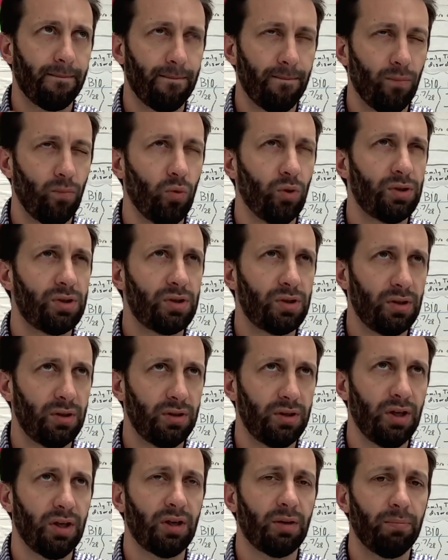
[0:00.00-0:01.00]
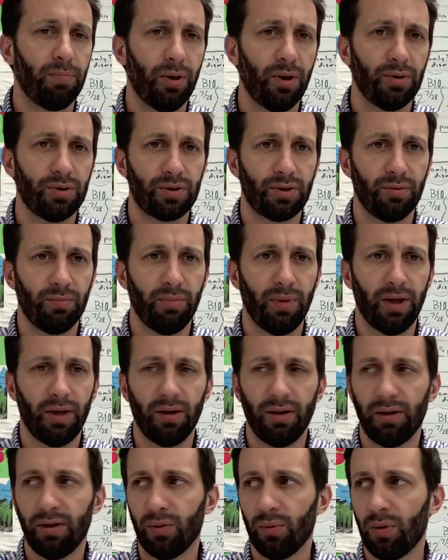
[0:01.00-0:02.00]
What's the decomposer
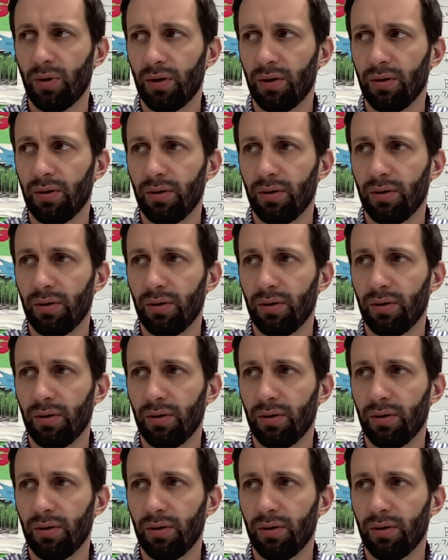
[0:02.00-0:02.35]
mainly in the water?